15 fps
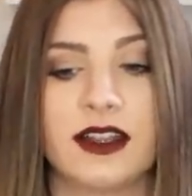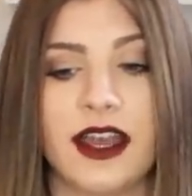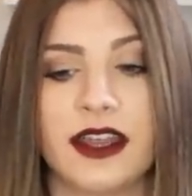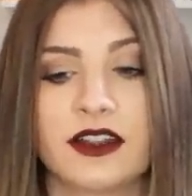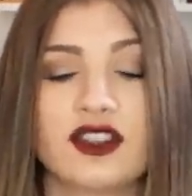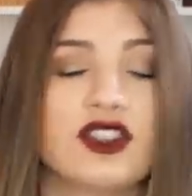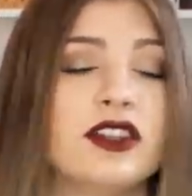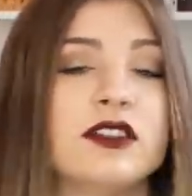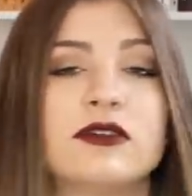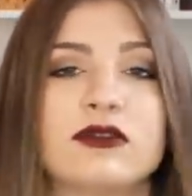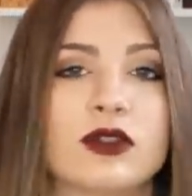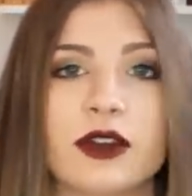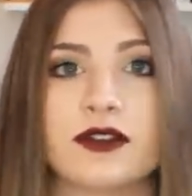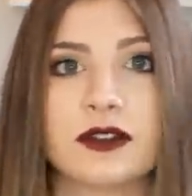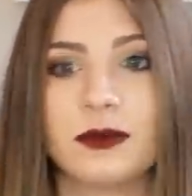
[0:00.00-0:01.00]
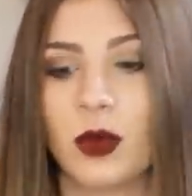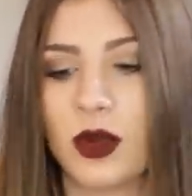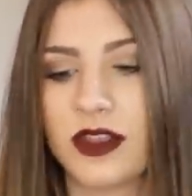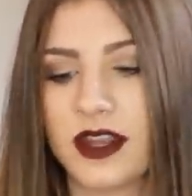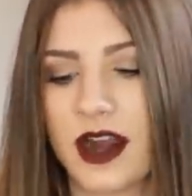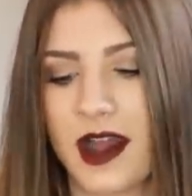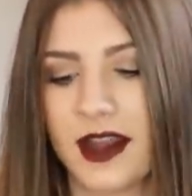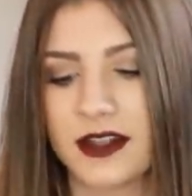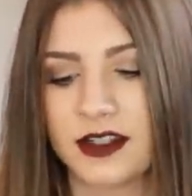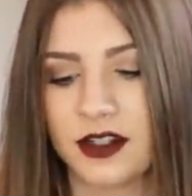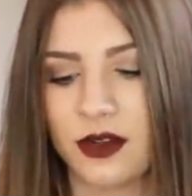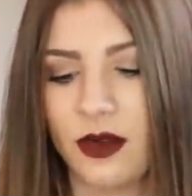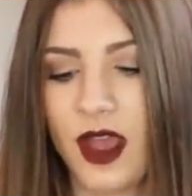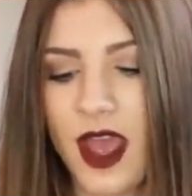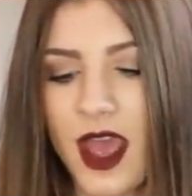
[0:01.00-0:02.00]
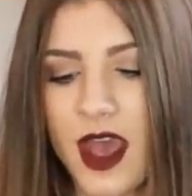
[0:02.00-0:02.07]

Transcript: Like she thrifts more than I do.